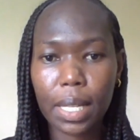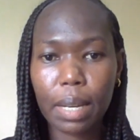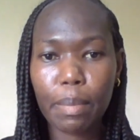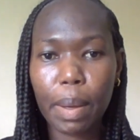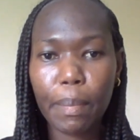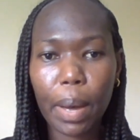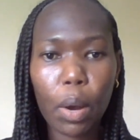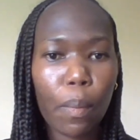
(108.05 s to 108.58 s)

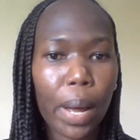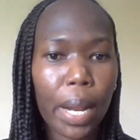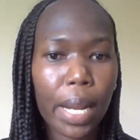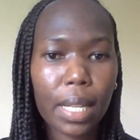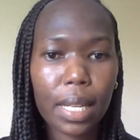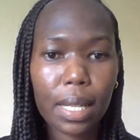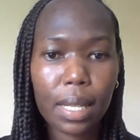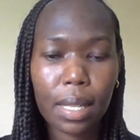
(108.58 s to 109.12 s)
Remember,
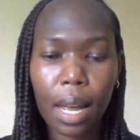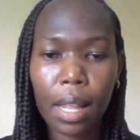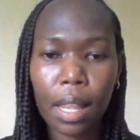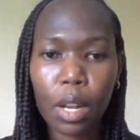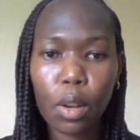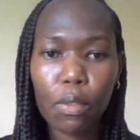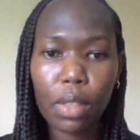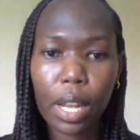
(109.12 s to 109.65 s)
Kubernetes, at the
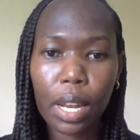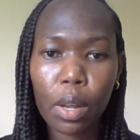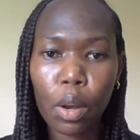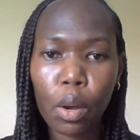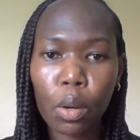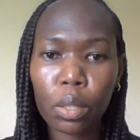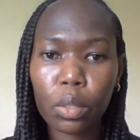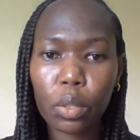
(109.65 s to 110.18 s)
end of the day, you're
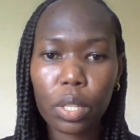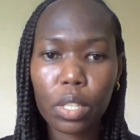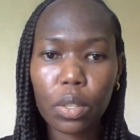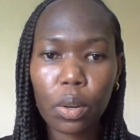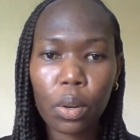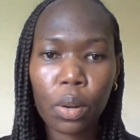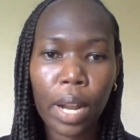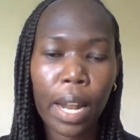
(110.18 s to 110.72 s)
going to
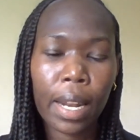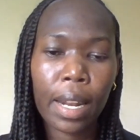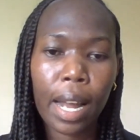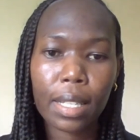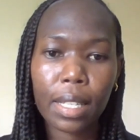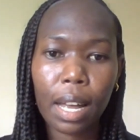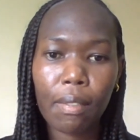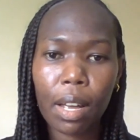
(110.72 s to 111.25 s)
install on a Linux
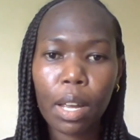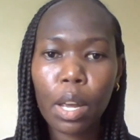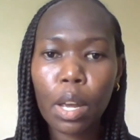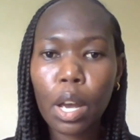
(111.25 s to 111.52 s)
server.